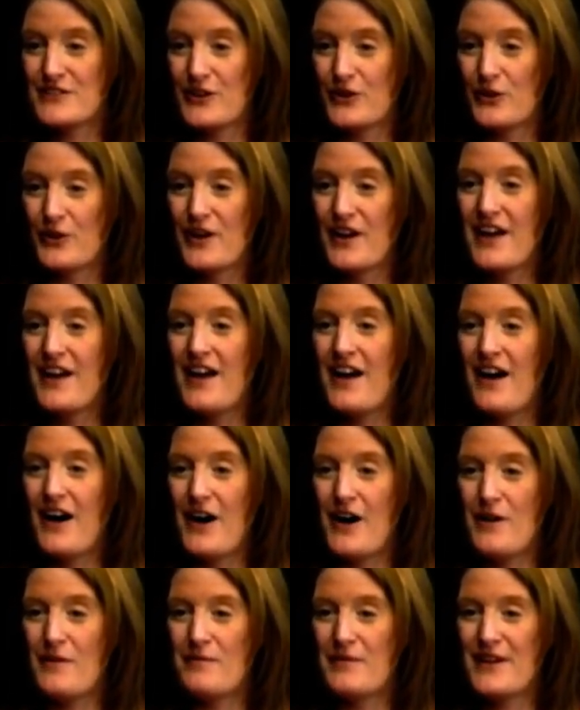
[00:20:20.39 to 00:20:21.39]
So
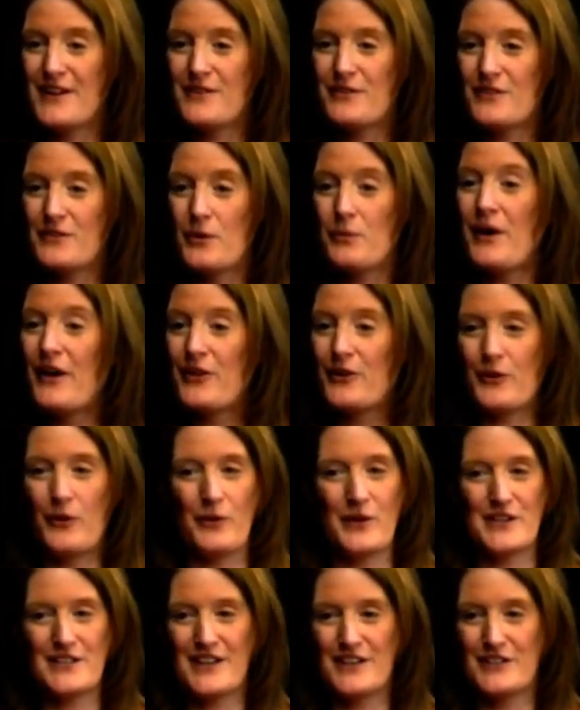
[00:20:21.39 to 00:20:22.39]
um, it, the weather
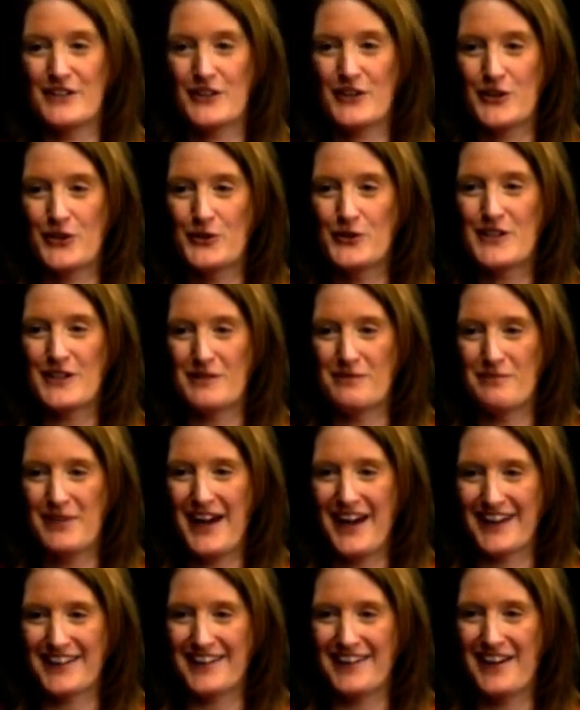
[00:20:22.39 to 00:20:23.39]
always has a huge
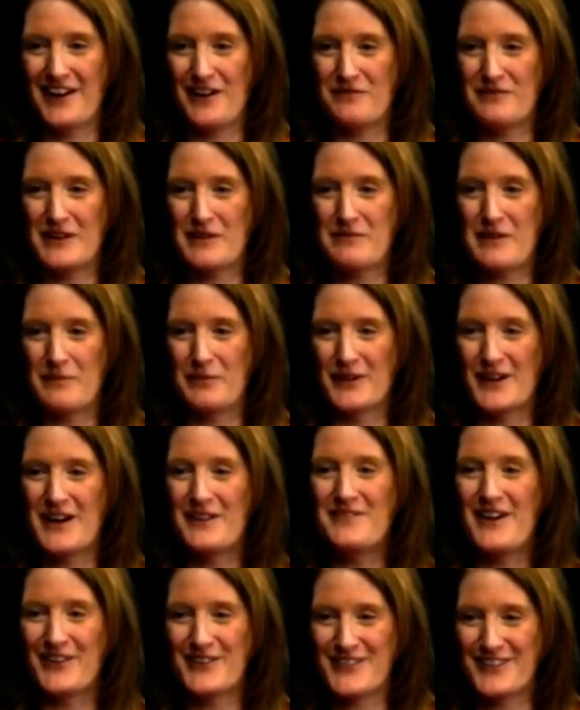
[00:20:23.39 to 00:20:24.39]
impact on how many many people oh, sure.
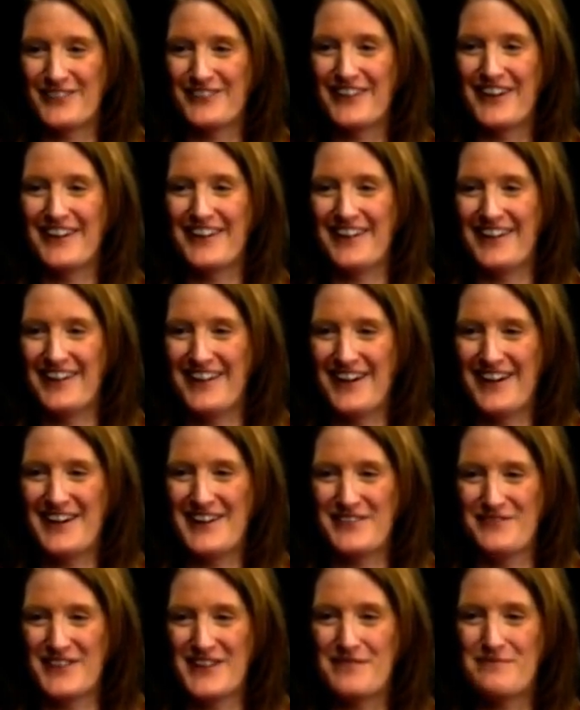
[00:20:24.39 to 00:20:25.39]
come out to run
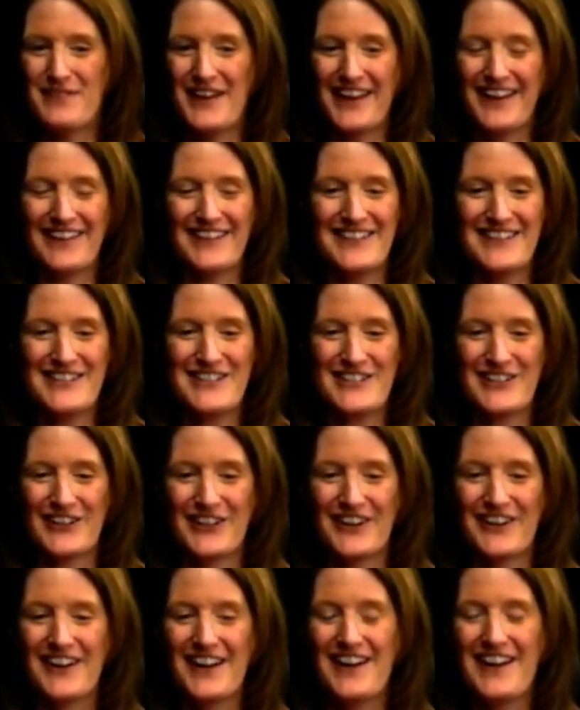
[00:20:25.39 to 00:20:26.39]
um, sure. in May. And this
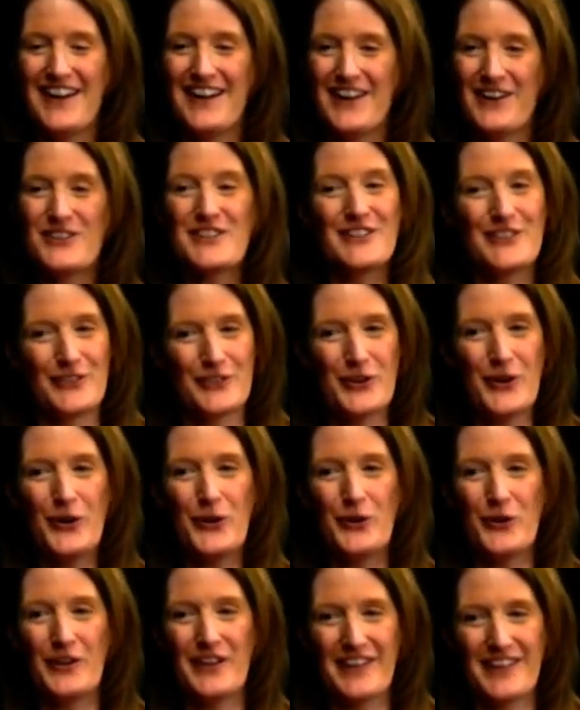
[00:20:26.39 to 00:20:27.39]
year, it was a little
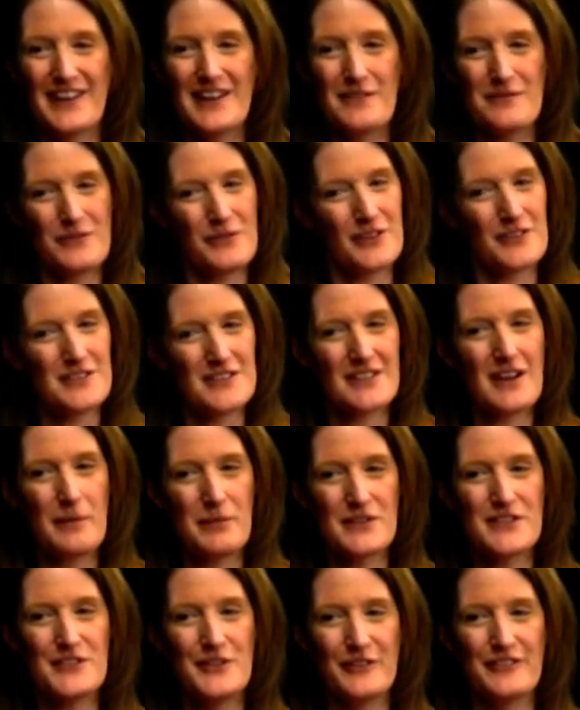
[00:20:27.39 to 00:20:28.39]
cold. I think it was a
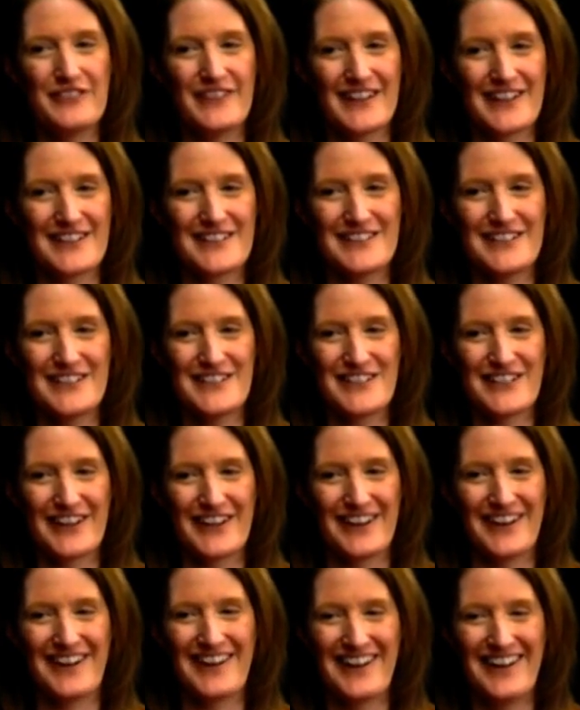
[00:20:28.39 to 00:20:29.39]
couple snowflakes this
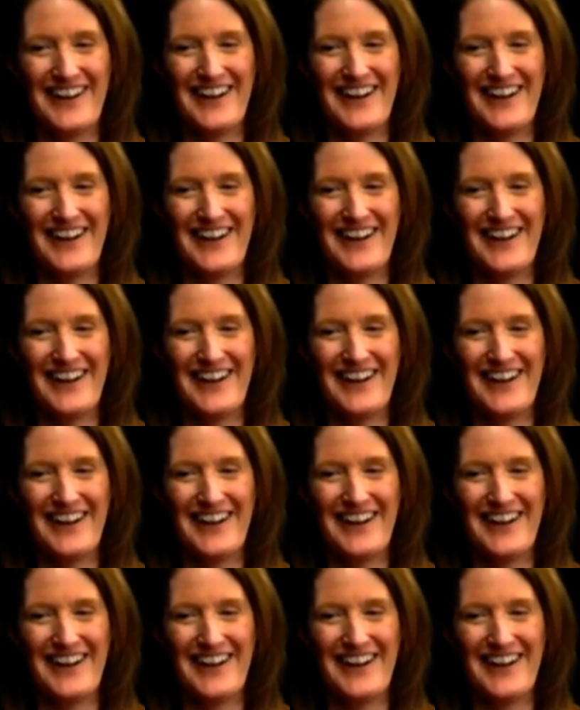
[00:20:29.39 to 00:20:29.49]
year.